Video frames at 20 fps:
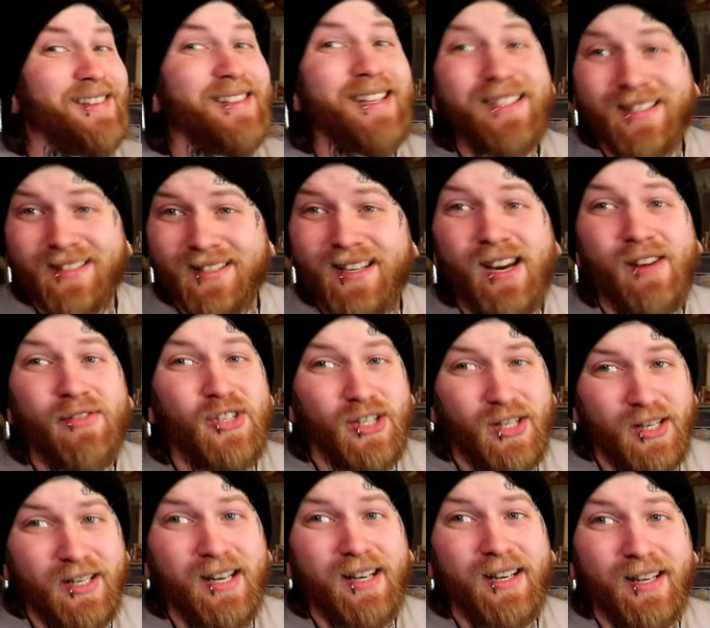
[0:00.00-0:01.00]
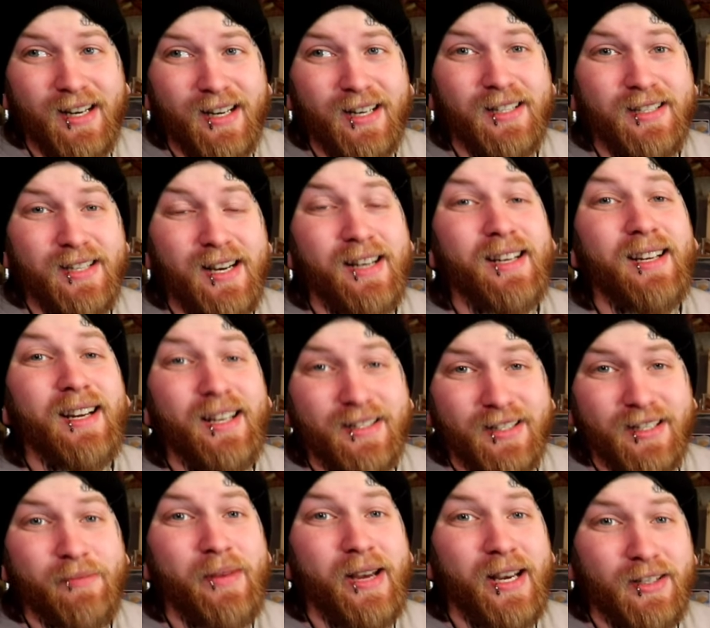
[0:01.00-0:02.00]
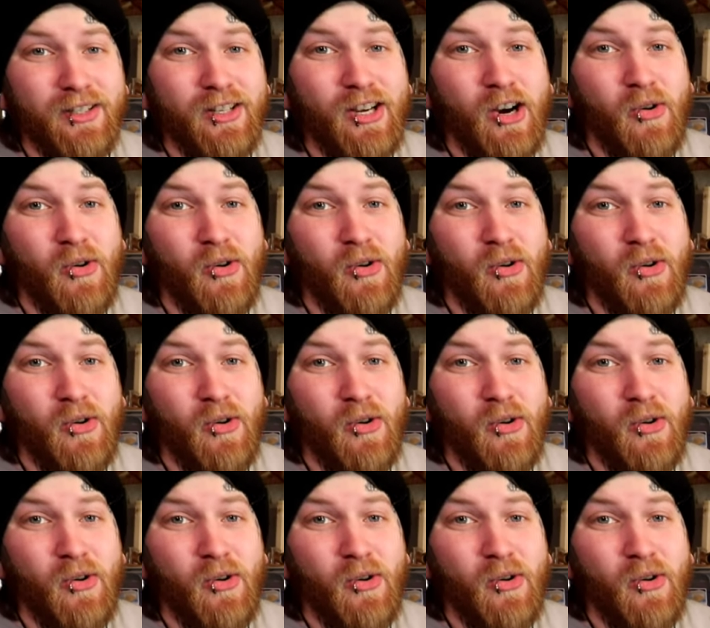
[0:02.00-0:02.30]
Let's see if she can get it done and get some eggs